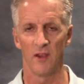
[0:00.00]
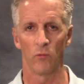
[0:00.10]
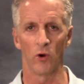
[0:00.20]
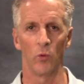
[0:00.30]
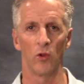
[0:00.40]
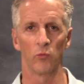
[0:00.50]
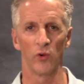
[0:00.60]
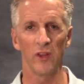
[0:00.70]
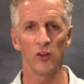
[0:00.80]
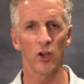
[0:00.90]
where we'll
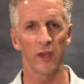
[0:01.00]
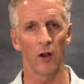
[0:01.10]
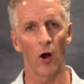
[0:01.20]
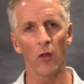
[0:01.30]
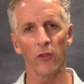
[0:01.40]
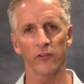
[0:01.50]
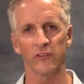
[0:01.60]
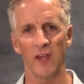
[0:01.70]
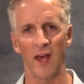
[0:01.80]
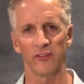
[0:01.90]
really look at all those
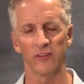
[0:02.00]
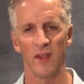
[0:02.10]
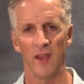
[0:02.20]
tests